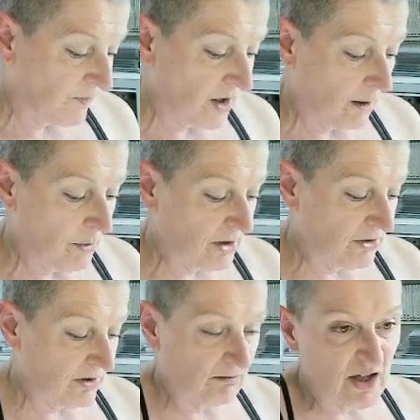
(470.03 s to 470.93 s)

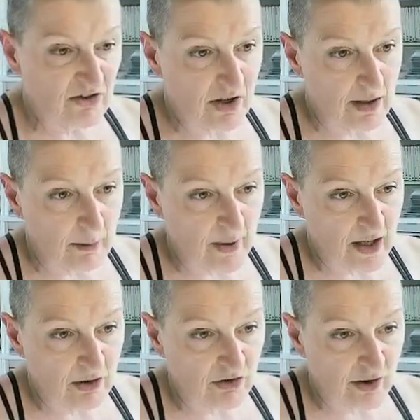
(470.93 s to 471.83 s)
but it's in the
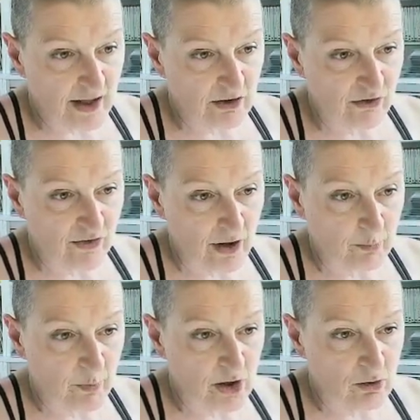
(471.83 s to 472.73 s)
beer, so that's fine.
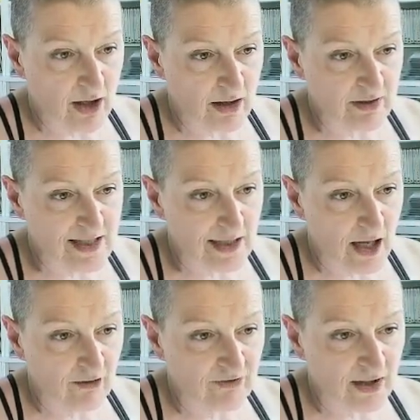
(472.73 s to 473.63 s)
But you get this
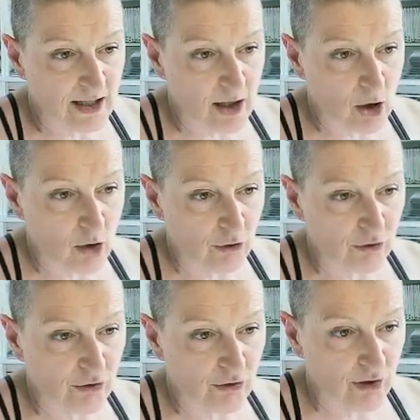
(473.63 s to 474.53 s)
lovely
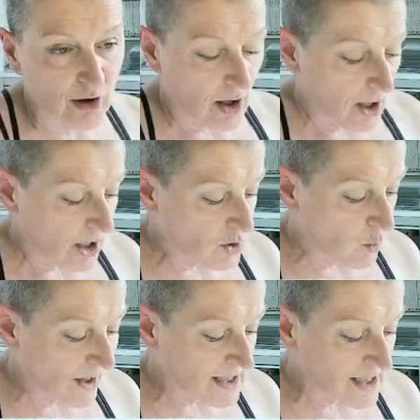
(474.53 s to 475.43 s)
gloss as
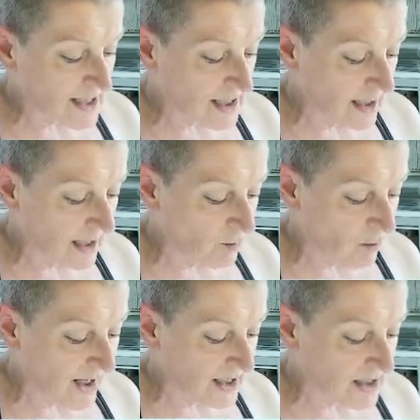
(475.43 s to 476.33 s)
well as a slightly
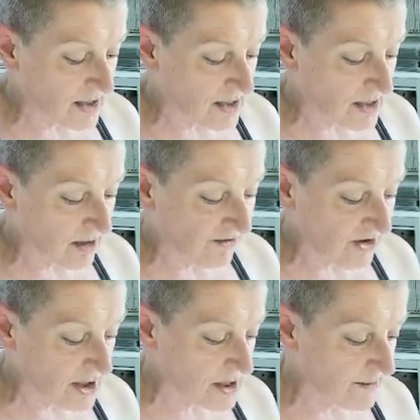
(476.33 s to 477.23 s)
raised
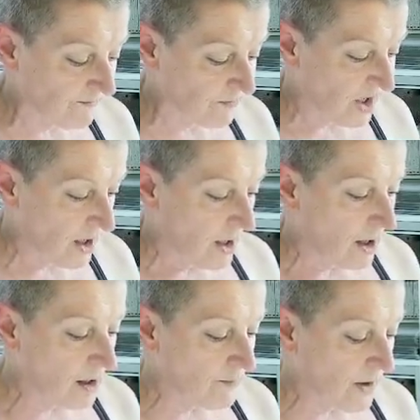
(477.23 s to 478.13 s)
surface.
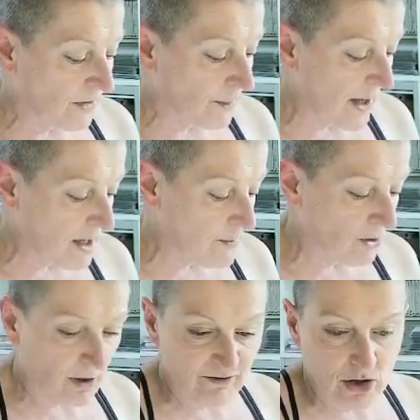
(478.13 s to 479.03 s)
The paper
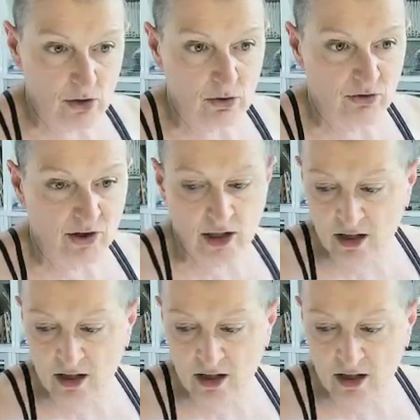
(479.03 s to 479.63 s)
I've used is